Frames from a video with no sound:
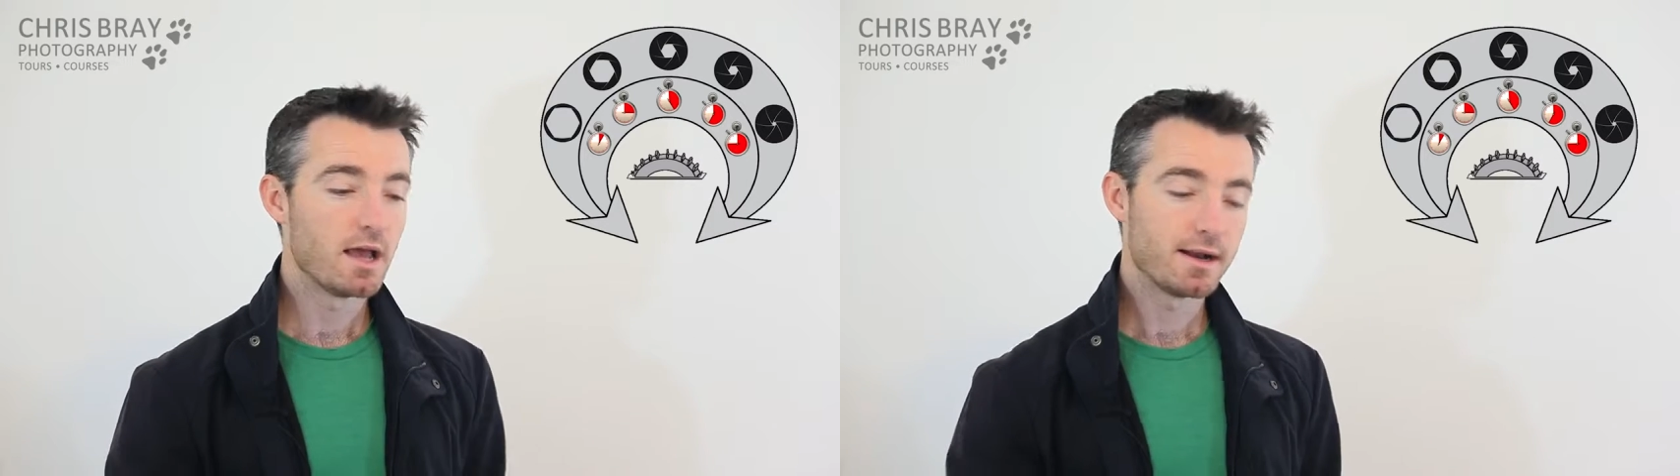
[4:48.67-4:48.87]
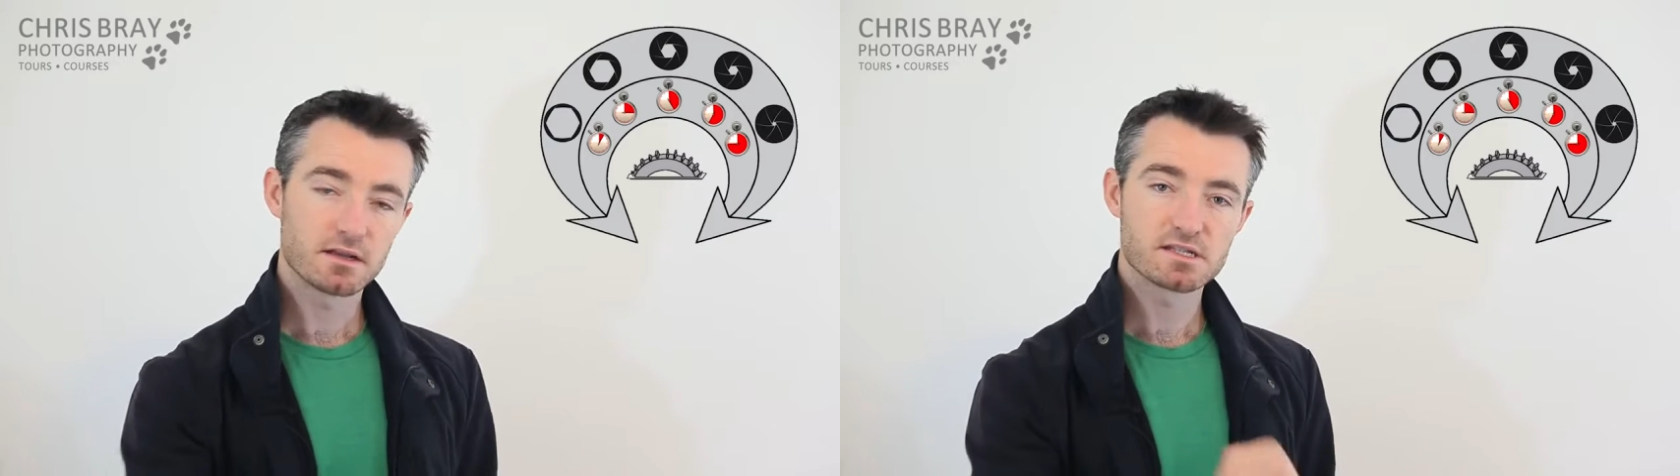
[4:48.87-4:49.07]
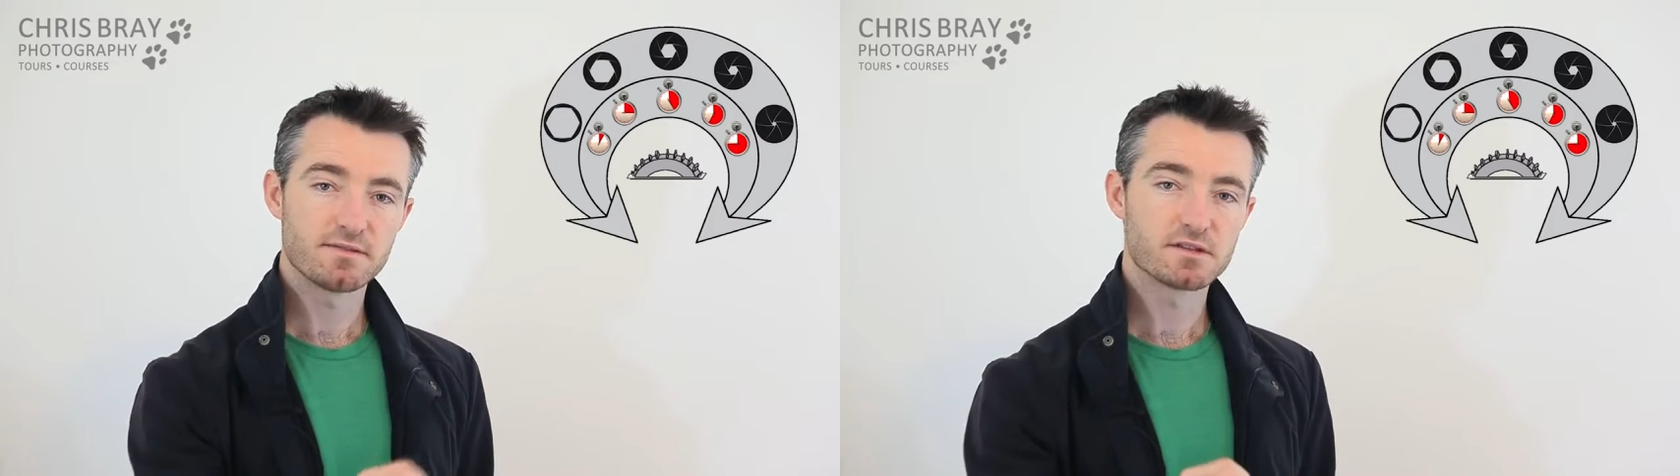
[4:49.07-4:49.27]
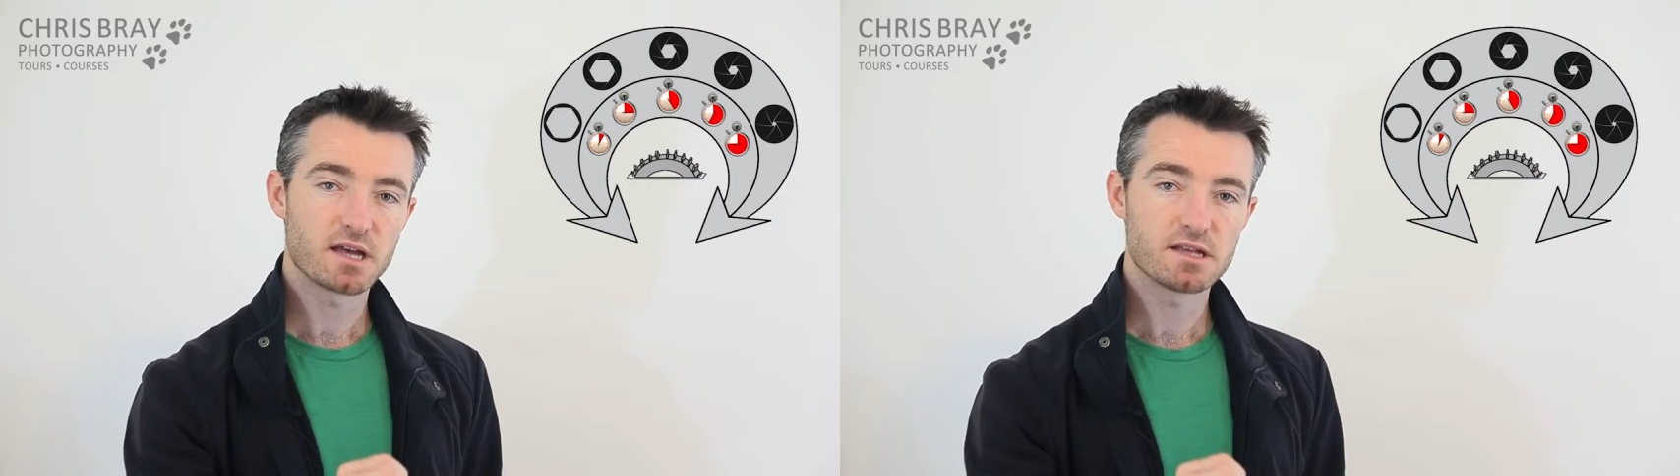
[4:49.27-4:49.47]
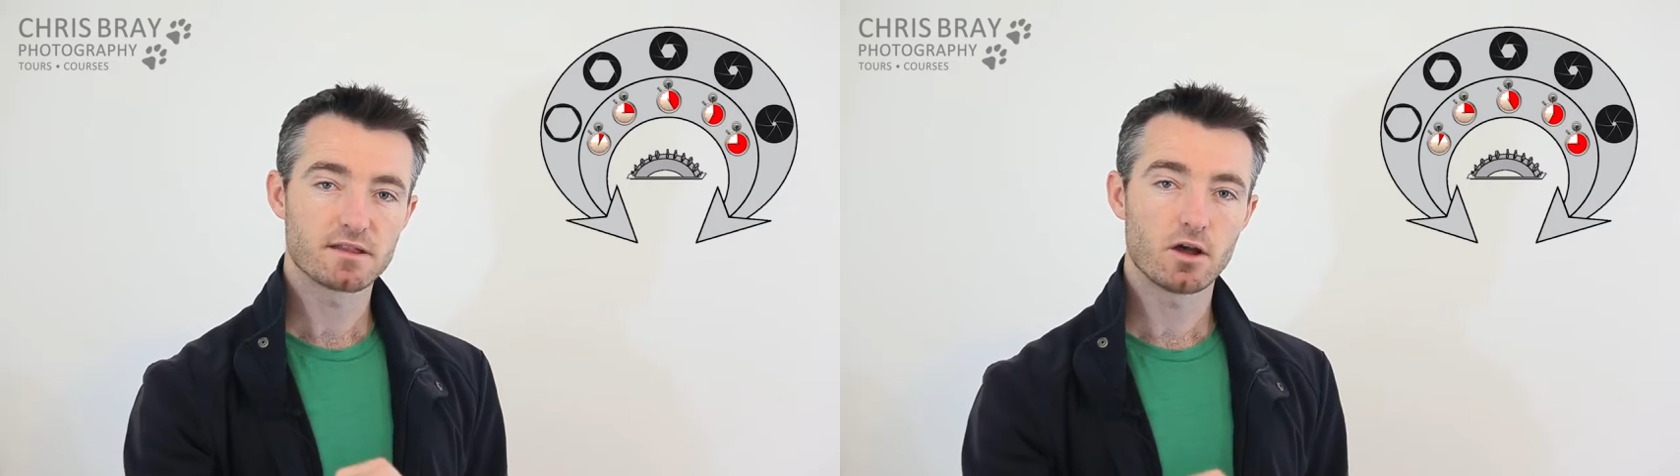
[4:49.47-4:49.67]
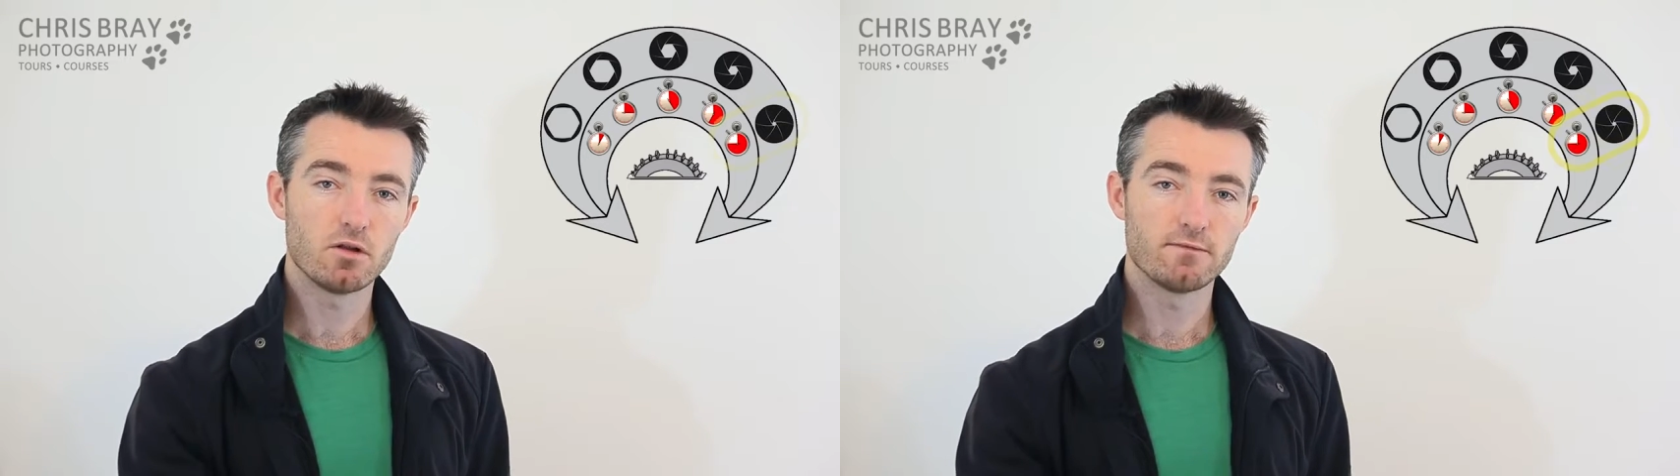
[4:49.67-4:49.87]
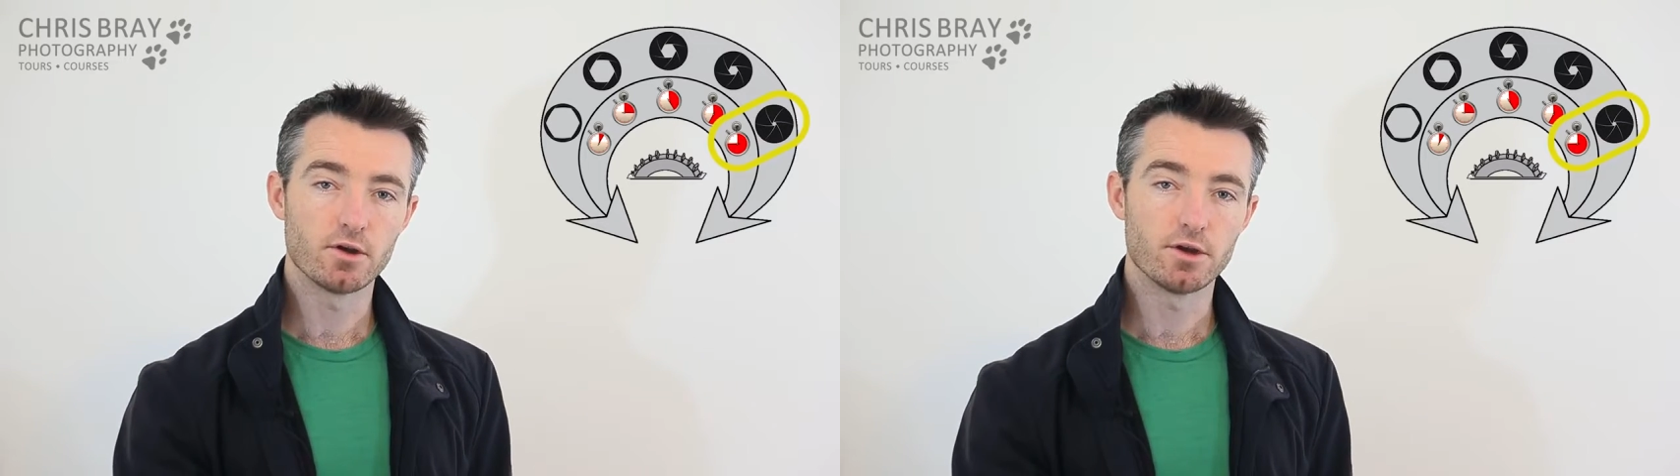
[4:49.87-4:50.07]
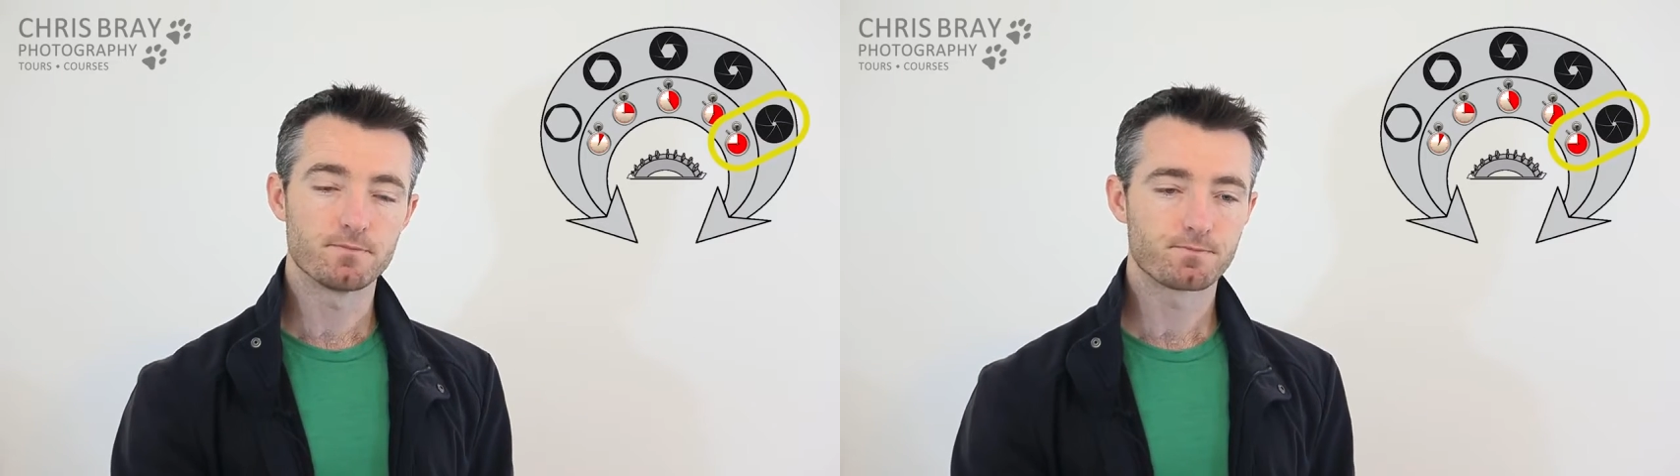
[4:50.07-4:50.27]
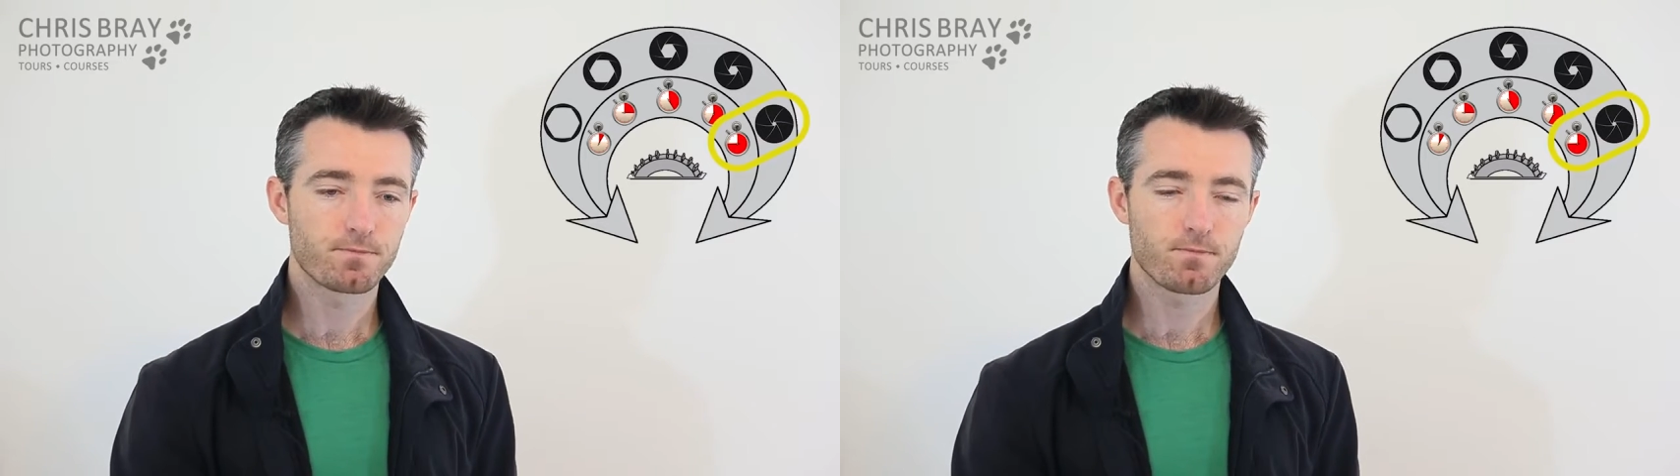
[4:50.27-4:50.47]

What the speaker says: and it'll set the size of the hole for you.